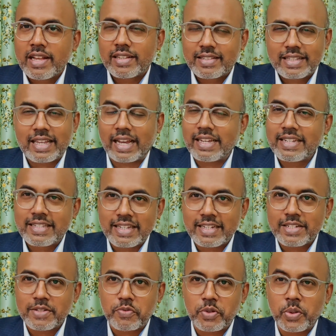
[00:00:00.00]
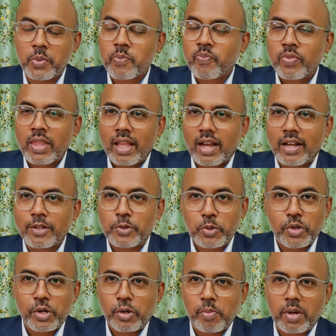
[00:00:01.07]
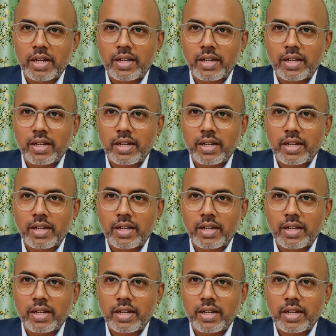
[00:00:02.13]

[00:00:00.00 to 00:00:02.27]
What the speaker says: Sky's interview, Surya Kumar